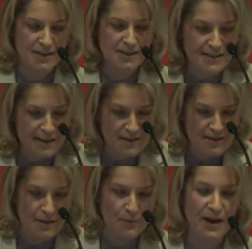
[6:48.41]

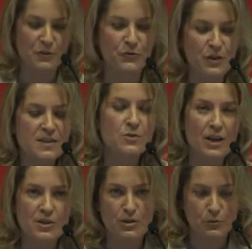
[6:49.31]
cynicism, and
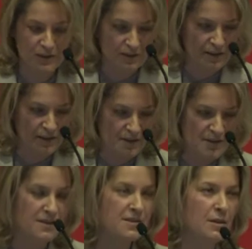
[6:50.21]
frustration with the legal
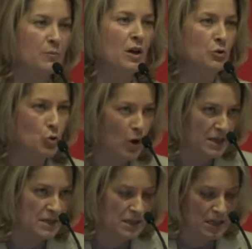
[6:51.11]
system to
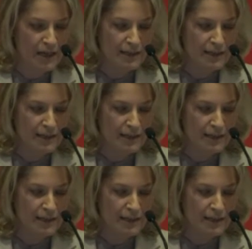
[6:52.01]
us.